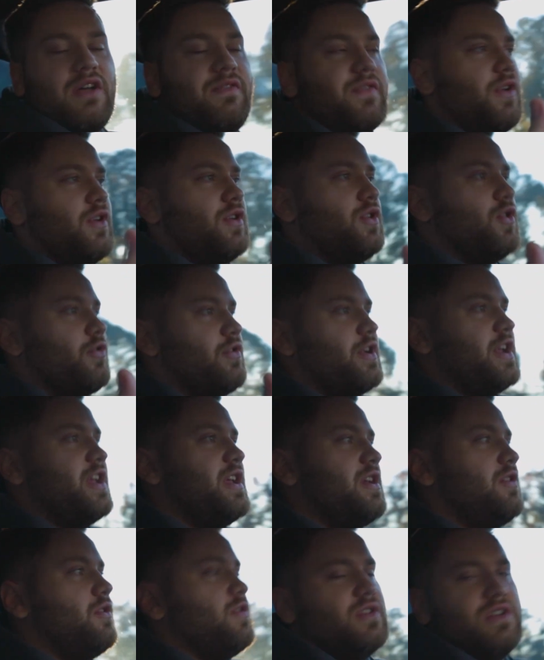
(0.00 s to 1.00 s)
if you
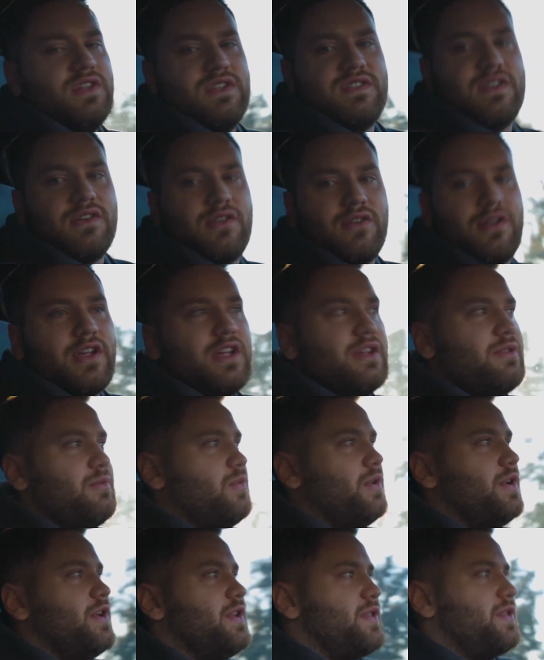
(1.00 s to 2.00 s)
agree or disagree
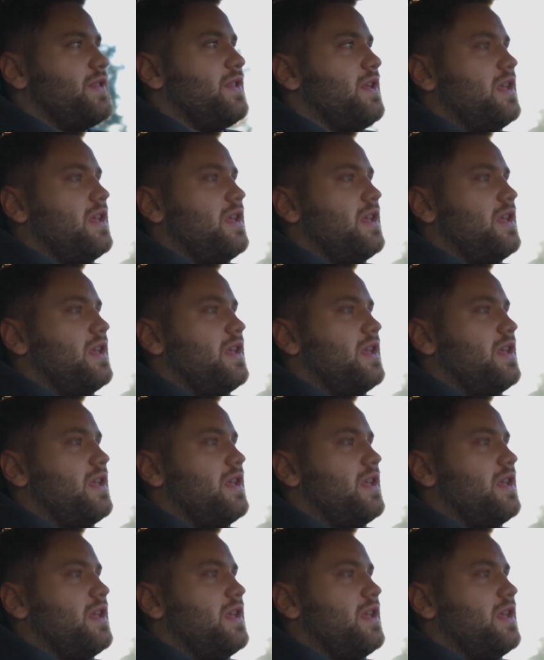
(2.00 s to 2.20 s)
with